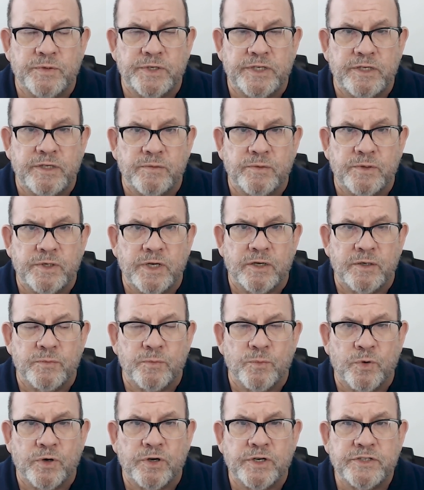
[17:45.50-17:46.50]
We uh,
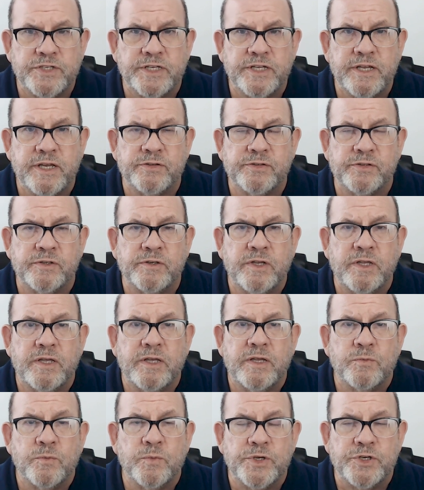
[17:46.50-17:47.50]
work together.
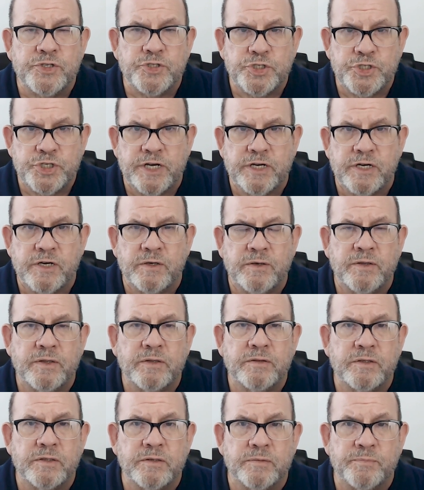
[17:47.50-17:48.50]
We share
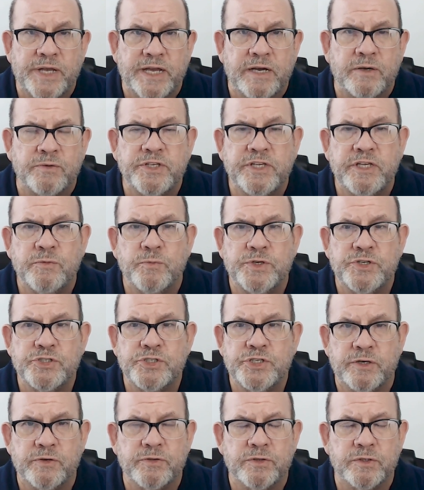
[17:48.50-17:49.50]
the bounty. We
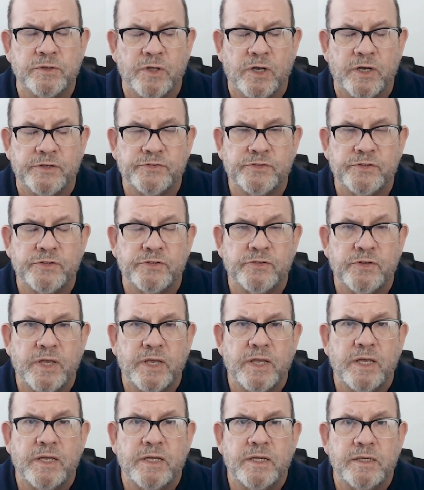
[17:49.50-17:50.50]
share the losses.
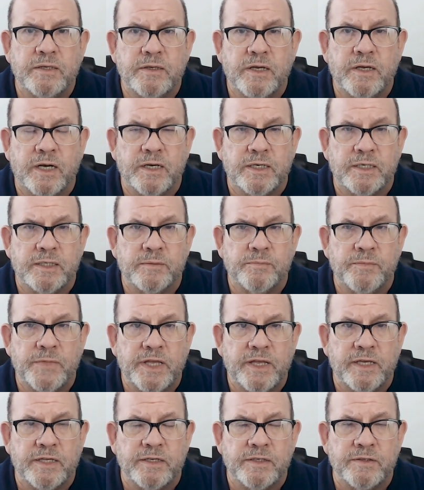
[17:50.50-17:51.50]
Um,
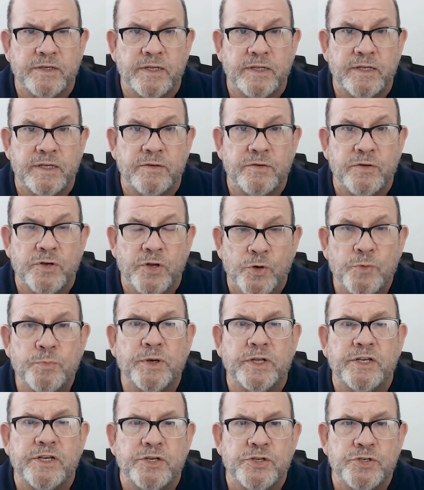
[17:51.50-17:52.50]
and, and
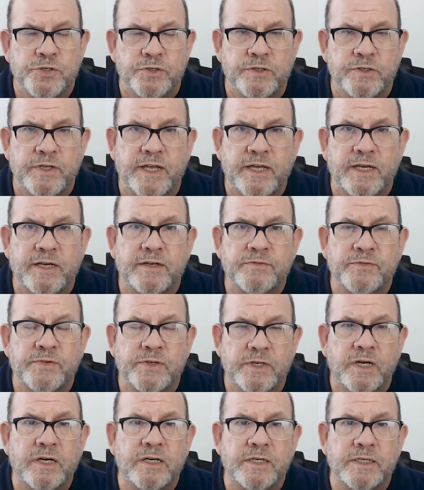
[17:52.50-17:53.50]
nobody should have
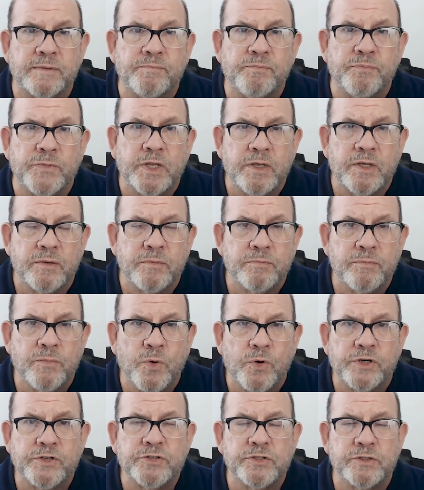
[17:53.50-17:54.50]
um,
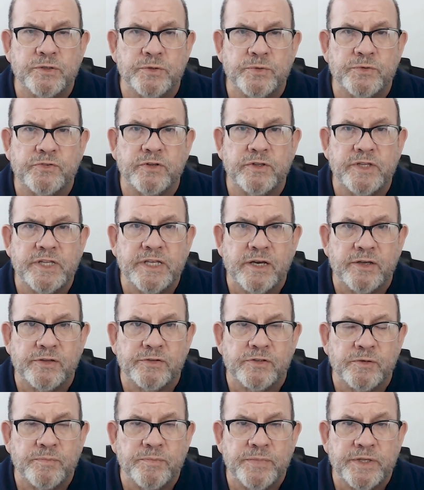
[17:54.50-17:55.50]
more to lose than the
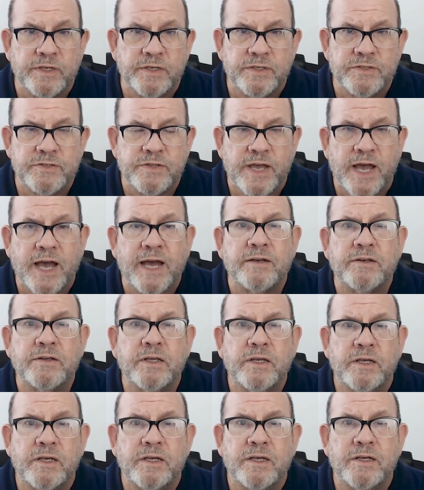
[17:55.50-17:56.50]
other, because that
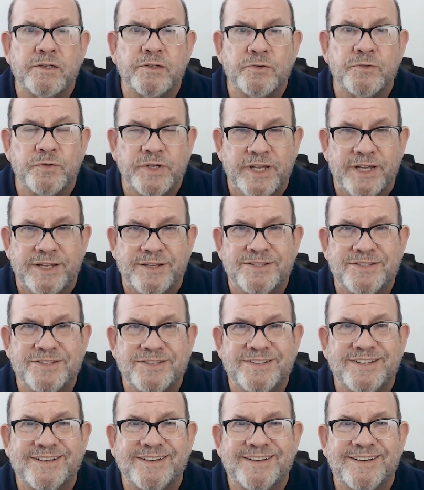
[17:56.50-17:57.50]

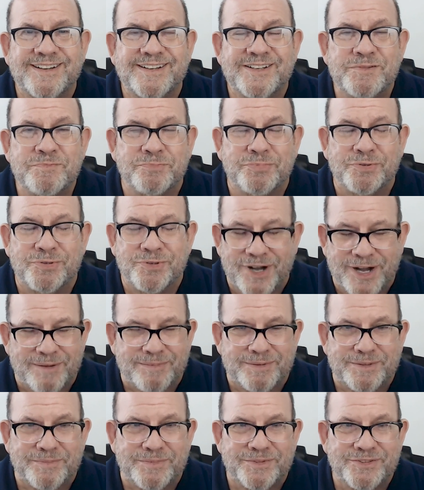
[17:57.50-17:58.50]
creates
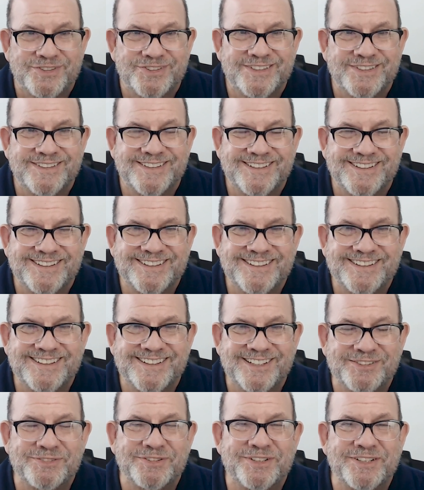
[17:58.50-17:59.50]
problems.
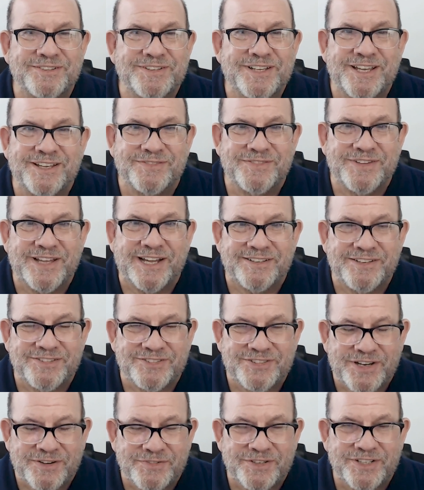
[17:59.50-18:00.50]
Ever, if
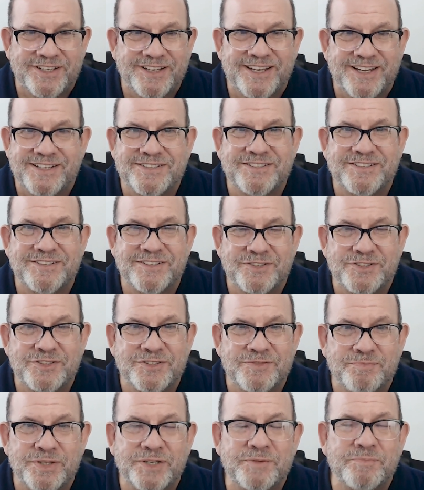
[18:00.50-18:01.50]
that is ever the case,
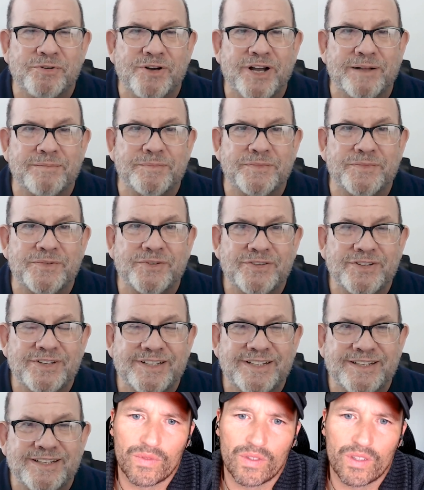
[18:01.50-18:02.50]
there's big
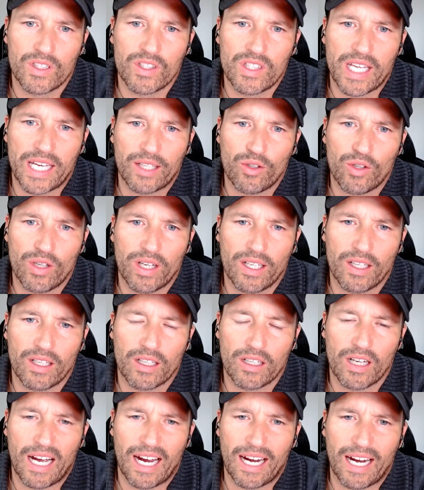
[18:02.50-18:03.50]
problems. Does that create a
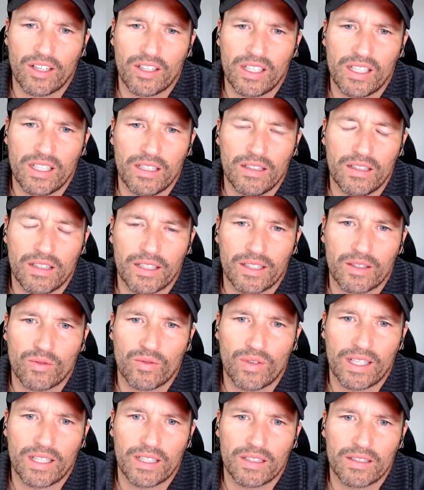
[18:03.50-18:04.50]
hierarchy, like a
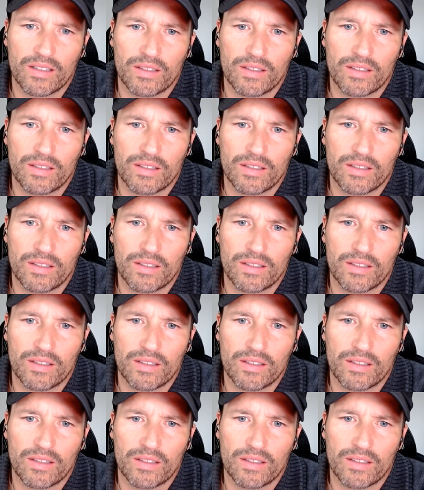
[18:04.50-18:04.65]
right,